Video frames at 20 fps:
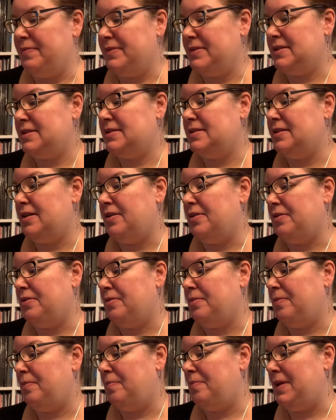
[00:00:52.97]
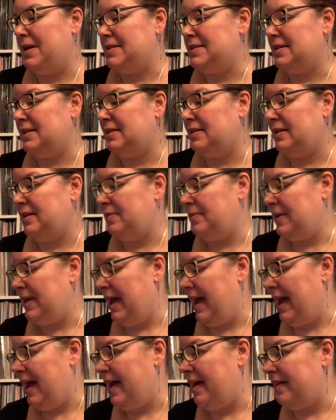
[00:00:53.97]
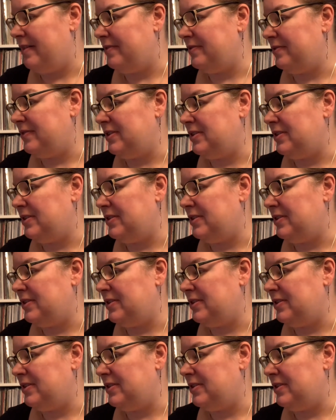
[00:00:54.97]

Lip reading: So basically, we have